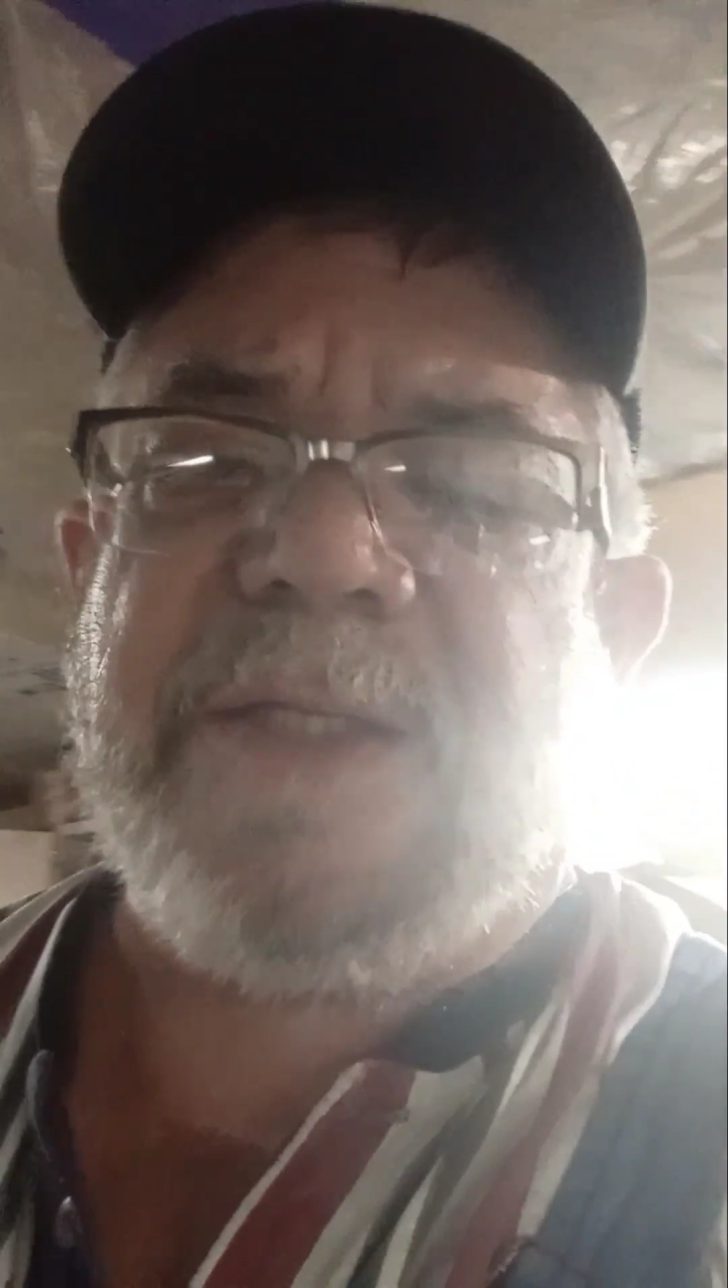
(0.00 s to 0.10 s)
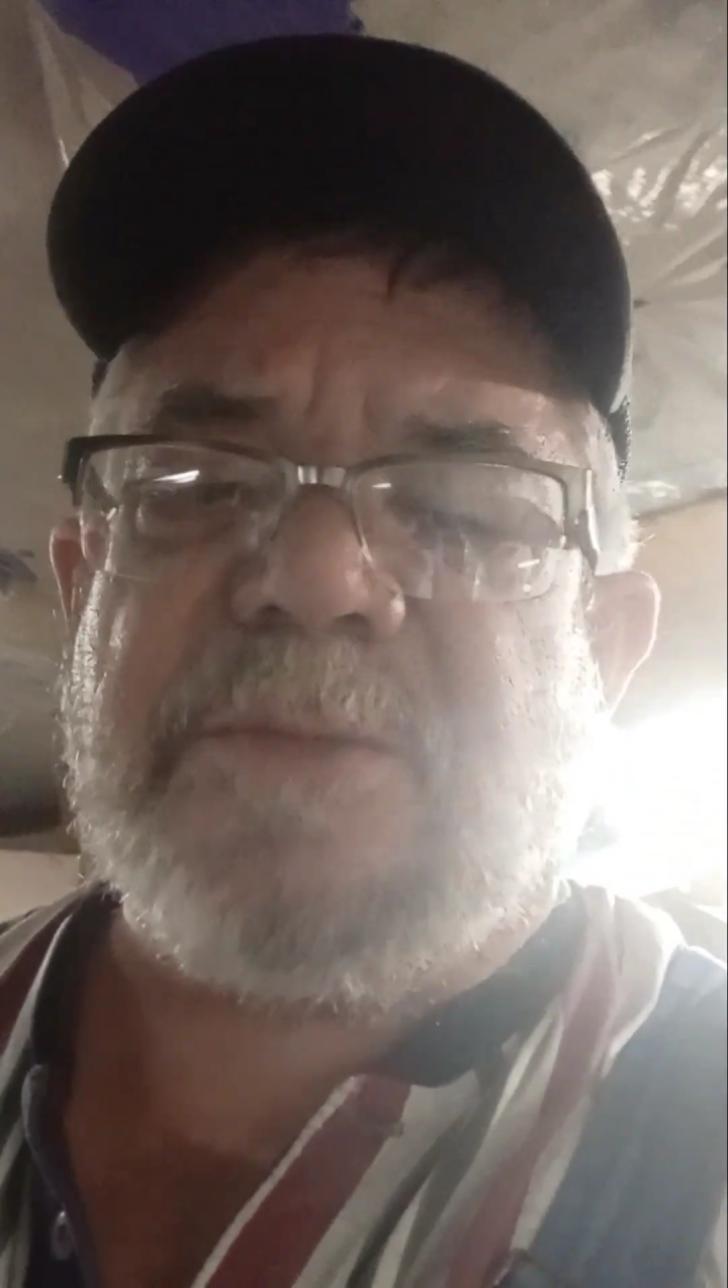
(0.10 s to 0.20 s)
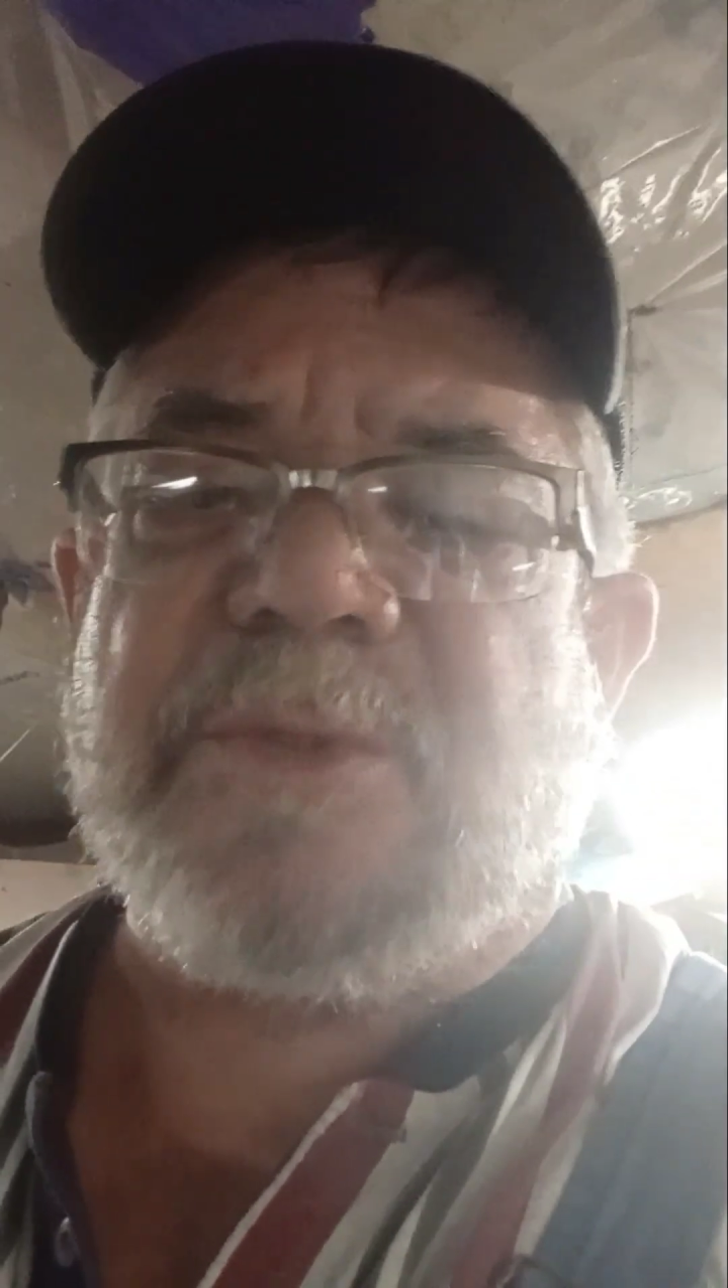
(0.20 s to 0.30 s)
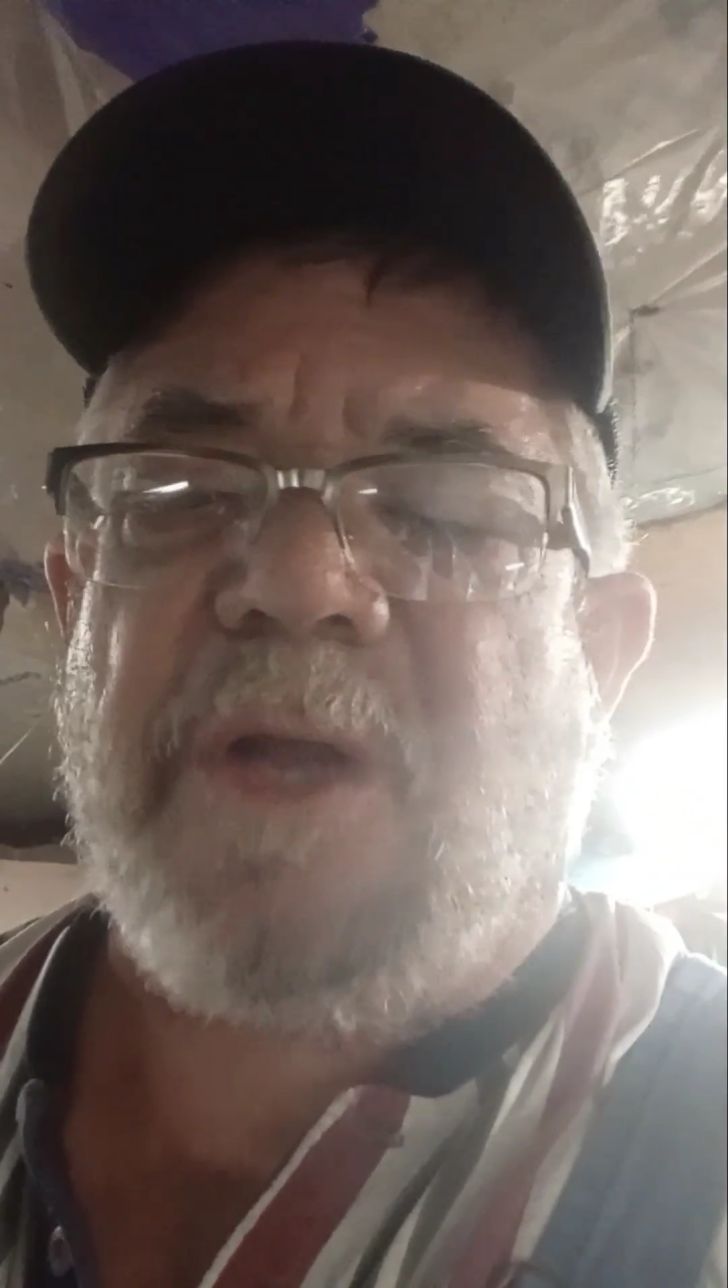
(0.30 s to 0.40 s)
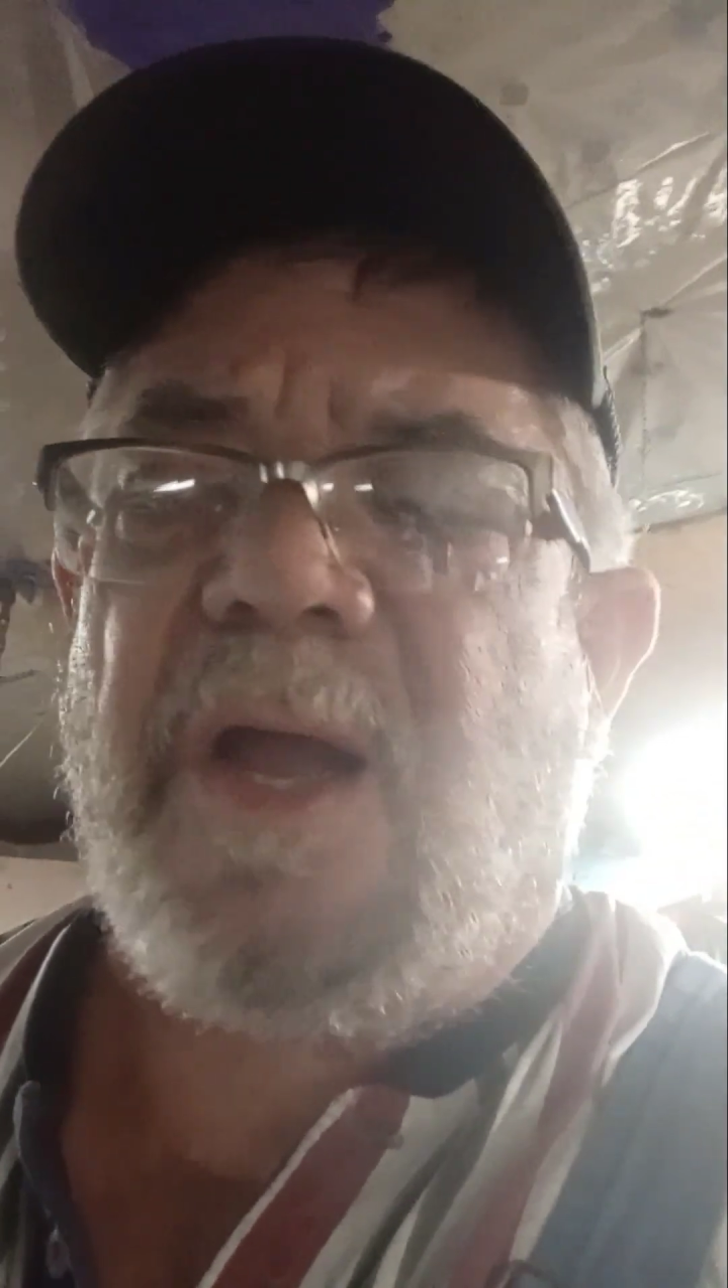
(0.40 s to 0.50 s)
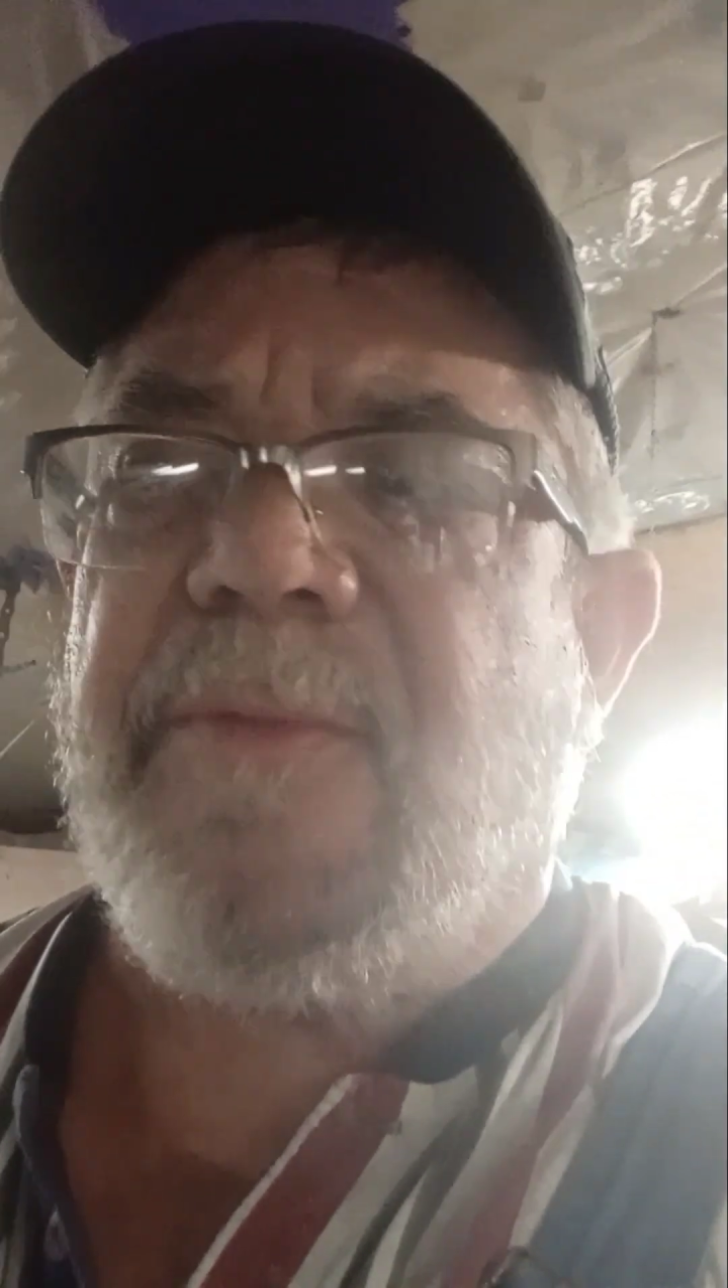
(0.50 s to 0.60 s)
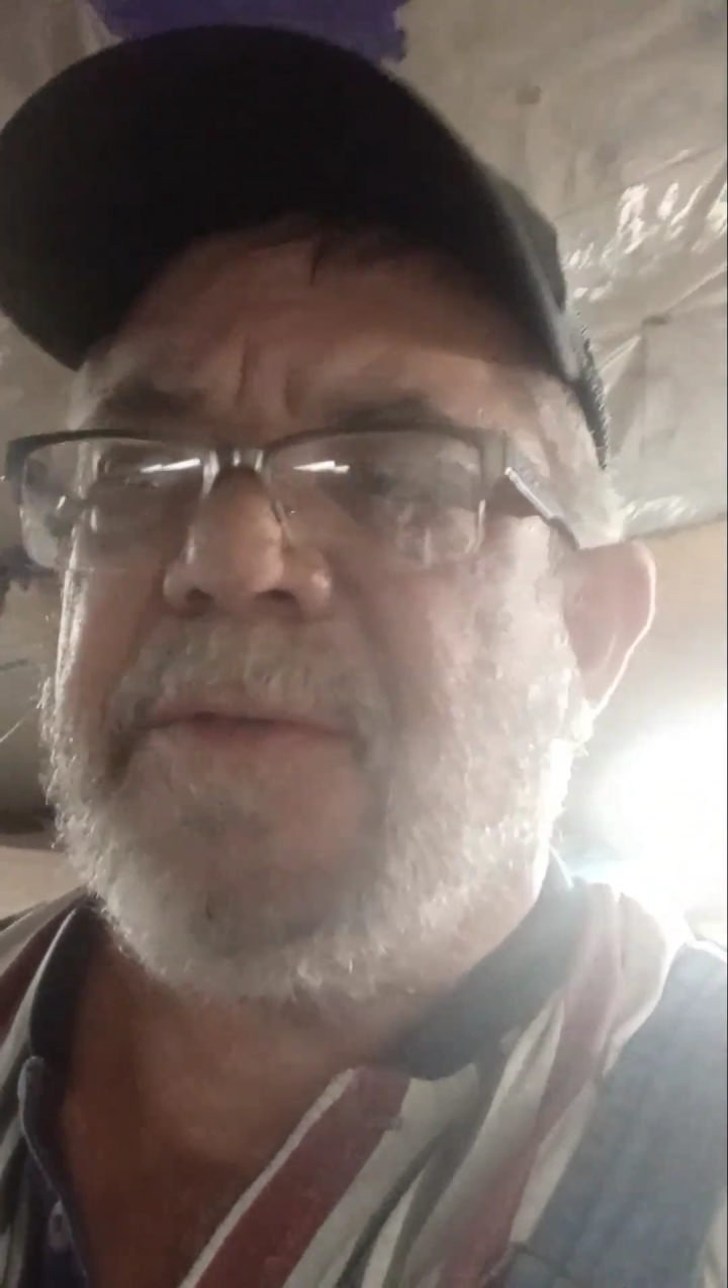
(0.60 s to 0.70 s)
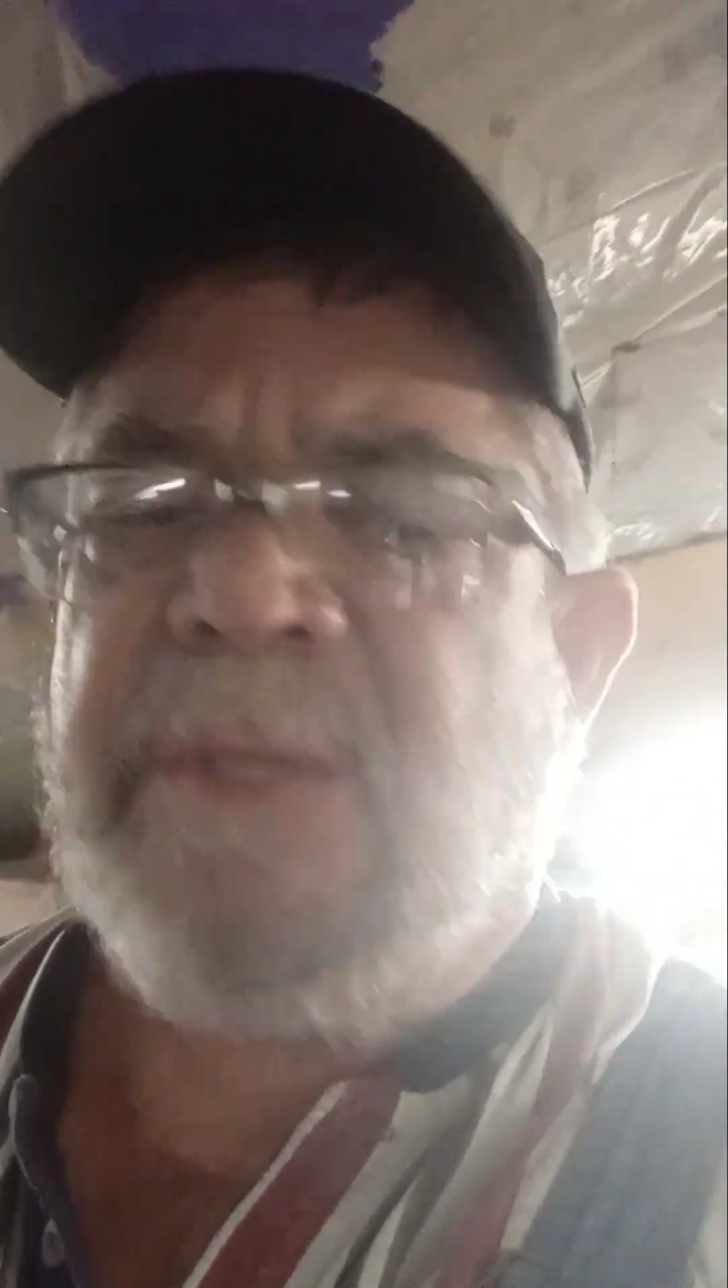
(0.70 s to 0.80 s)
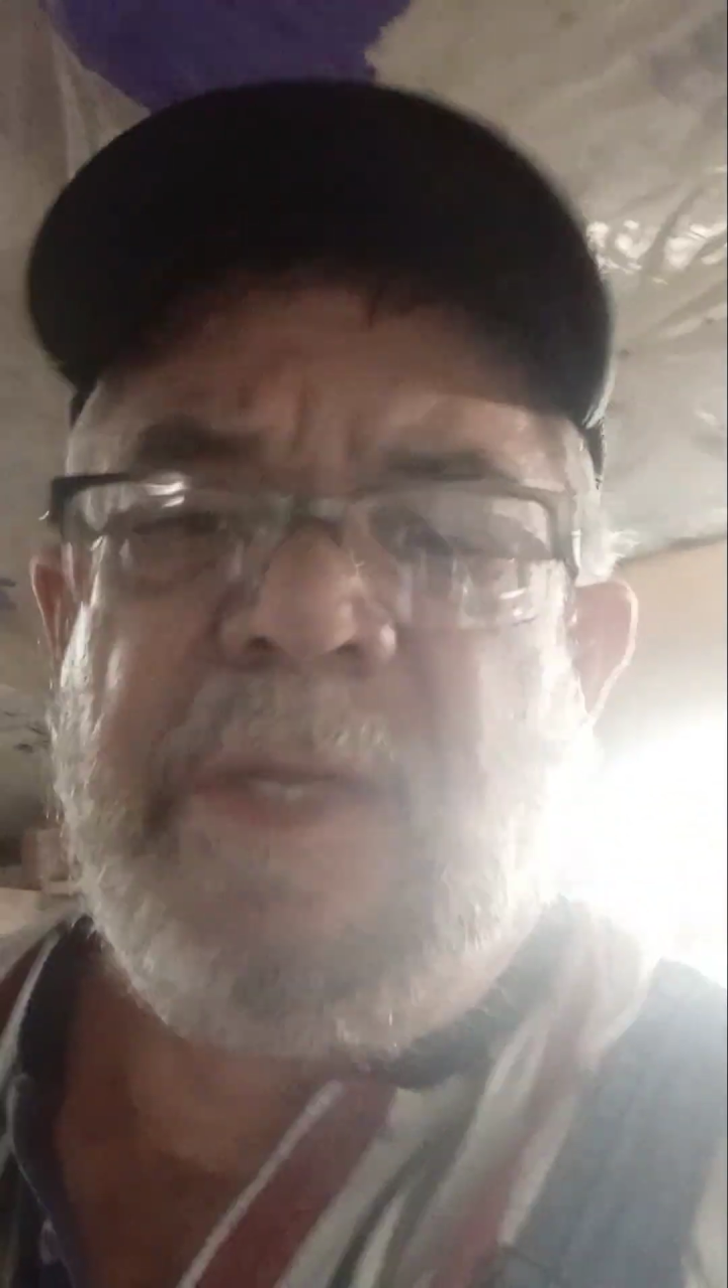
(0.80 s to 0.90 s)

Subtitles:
subscribe, and